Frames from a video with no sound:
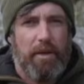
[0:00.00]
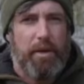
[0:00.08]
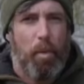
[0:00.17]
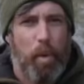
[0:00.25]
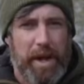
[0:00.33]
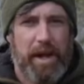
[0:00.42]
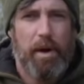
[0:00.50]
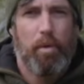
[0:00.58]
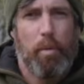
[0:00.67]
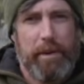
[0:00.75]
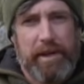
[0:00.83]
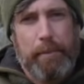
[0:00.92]
The winner
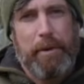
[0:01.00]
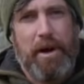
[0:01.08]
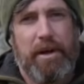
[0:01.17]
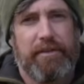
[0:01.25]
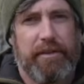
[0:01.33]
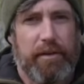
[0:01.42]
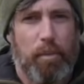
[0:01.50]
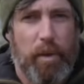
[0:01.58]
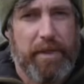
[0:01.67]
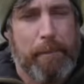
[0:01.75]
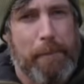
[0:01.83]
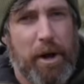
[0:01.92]
will be the person
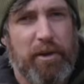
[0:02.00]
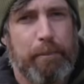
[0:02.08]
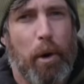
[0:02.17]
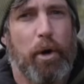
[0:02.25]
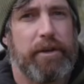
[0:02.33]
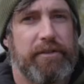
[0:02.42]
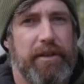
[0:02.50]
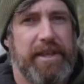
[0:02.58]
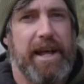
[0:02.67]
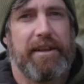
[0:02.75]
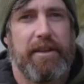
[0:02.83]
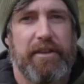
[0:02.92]
with the most points at
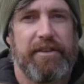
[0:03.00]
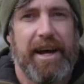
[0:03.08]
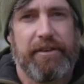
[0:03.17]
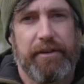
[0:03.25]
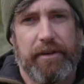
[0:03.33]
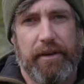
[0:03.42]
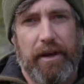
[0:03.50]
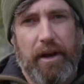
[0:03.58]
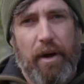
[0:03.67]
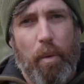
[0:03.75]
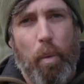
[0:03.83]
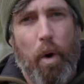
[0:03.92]
the end of the session.
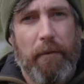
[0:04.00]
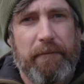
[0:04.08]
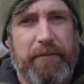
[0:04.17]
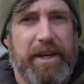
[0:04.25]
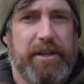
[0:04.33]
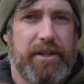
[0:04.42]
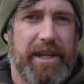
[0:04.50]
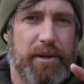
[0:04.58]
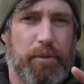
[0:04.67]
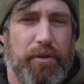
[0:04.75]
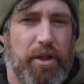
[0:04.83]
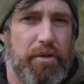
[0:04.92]
1 fish
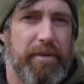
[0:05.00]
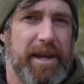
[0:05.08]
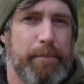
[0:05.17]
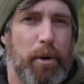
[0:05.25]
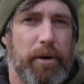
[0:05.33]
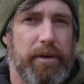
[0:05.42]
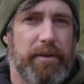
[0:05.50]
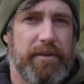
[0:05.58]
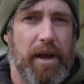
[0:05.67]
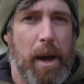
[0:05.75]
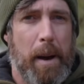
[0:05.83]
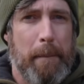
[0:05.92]
equals 3
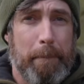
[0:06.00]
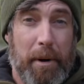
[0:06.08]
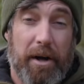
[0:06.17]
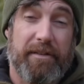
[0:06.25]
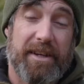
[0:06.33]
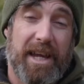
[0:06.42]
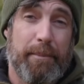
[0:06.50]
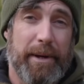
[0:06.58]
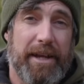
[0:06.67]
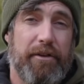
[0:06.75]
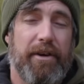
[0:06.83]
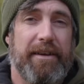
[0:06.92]
points, but to keep
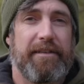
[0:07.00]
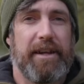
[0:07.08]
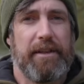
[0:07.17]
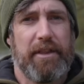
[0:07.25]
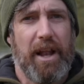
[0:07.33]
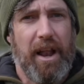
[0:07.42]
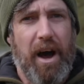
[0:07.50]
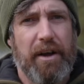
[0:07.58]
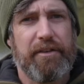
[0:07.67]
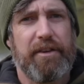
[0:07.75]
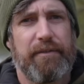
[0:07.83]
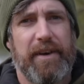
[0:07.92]
it interesting, the
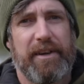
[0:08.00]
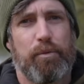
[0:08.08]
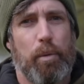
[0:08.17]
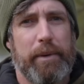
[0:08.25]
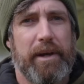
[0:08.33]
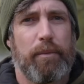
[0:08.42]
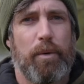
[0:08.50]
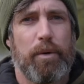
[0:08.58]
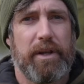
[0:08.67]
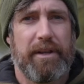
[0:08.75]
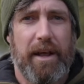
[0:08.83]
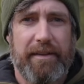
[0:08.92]
largest fish will be
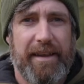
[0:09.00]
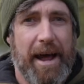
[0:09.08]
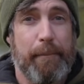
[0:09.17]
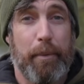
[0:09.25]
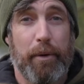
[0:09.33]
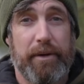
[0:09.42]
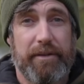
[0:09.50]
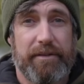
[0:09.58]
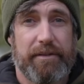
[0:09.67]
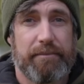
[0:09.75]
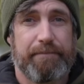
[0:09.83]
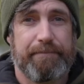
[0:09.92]
awarded 10 points.